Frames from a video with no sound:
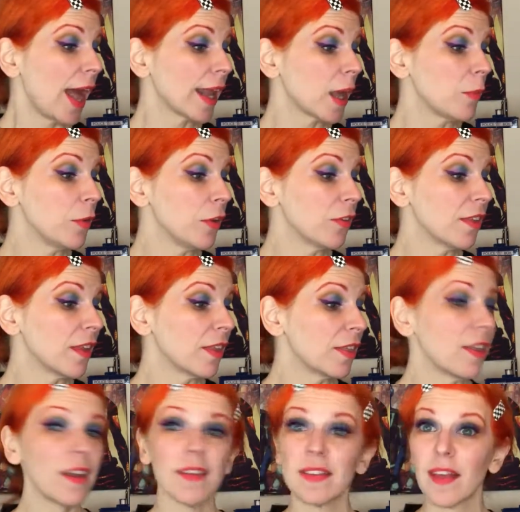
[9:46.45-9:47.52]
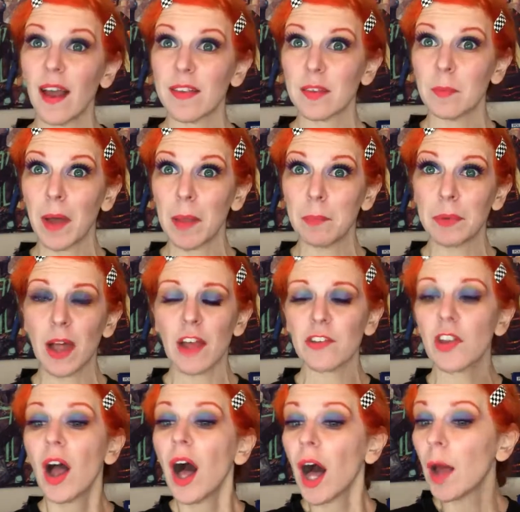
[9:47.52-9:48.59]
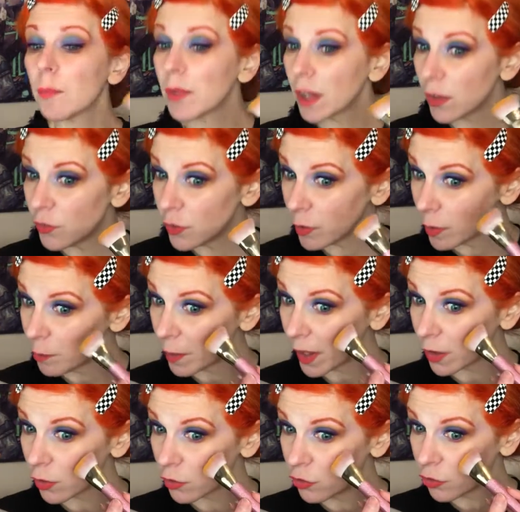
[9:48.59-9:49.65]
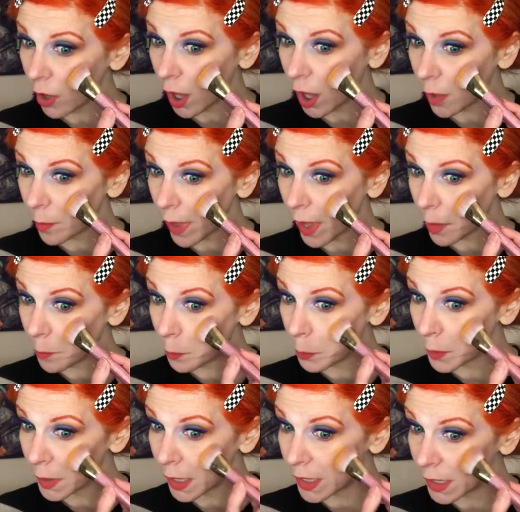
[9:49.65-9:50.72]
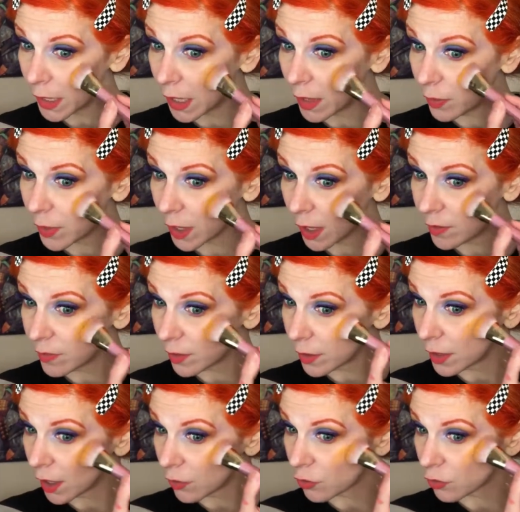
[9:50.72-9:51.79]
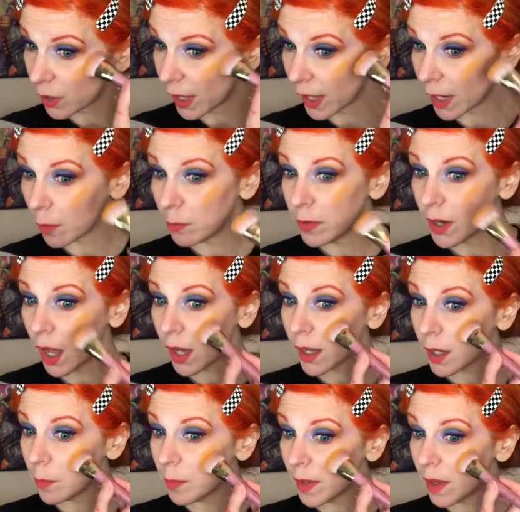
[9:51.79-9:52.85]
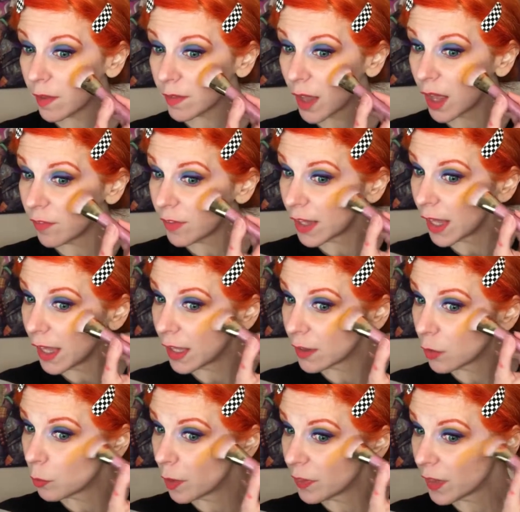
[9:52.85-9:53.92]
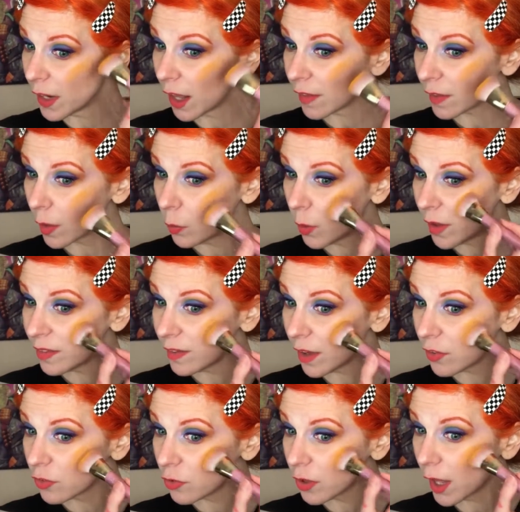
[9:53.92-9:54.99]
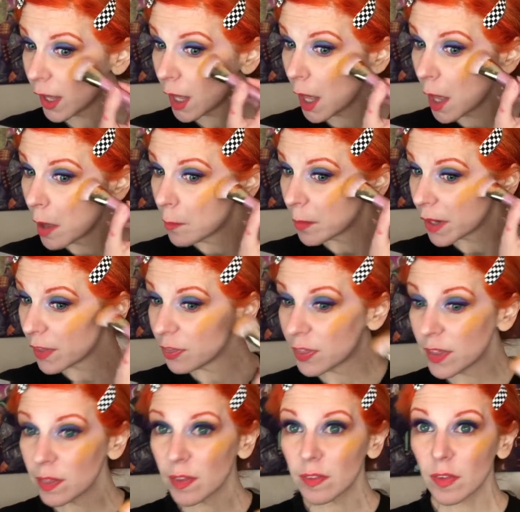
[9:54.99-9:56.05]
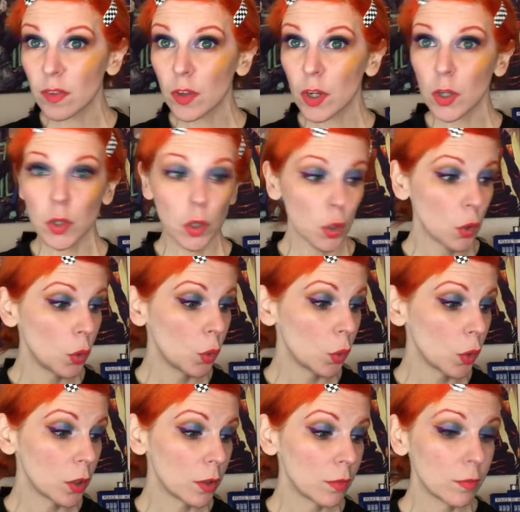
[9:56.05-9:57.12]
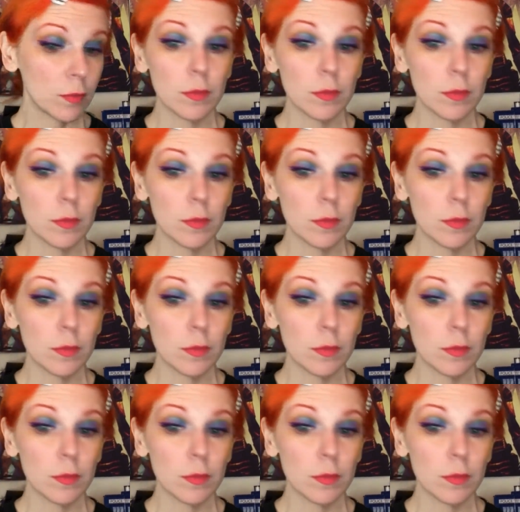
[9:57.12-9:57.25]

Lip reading: and I'm using this as my blush. I'm gonna do a better job at blending it than I did yesterday, and I'm not gonna be as heavy-handed with it as I was yesterday, but I think this is gonna look cool.